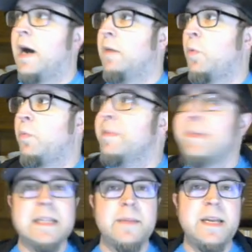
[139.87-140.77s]
Would we
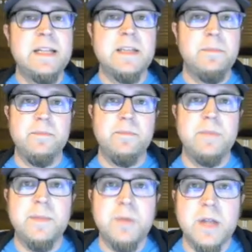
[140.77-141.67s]
be limited to
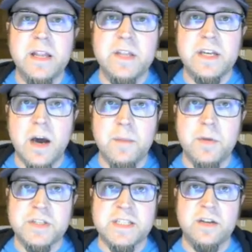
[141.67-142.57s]
manipulating the DOM
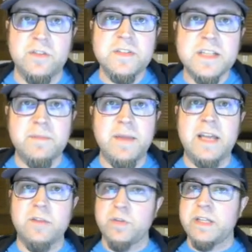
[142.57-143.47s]
ourselves and
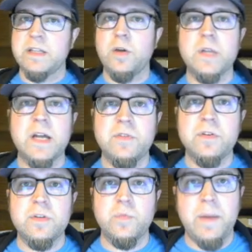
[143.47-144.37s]
making really
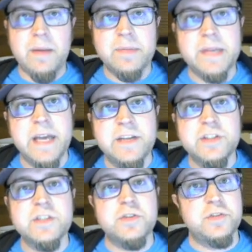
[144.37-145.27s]
low-level web
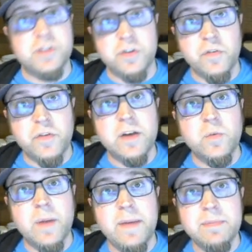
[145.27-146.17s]
applications or
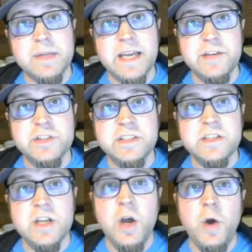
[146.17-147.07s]
server-rendered web
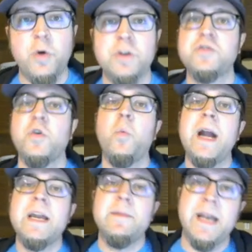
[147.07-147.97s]
applications? Or is there a
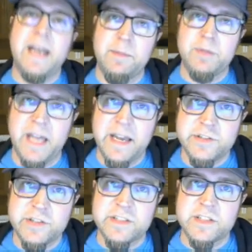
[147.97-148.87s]
way to make
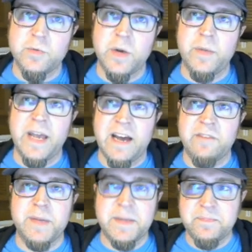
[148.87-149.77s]
applications the way we have been?